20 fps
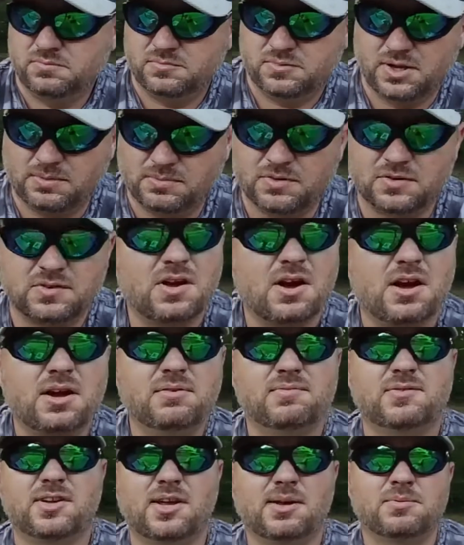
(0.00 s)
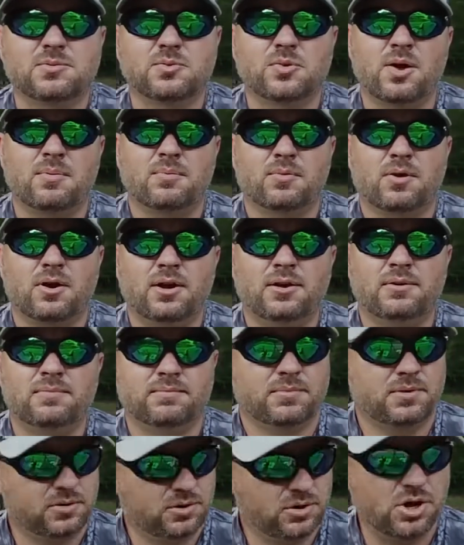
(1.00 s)
Same design, same swim, right?
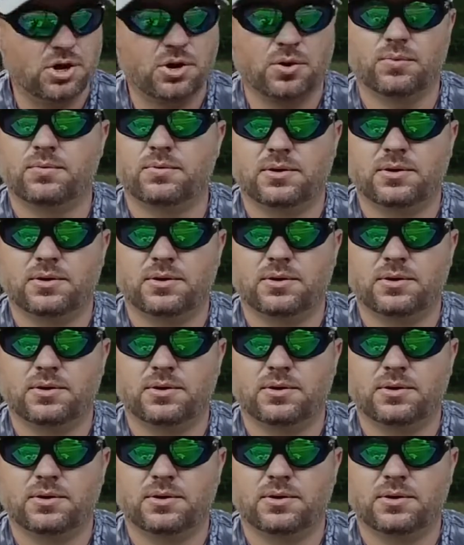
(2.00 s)
No,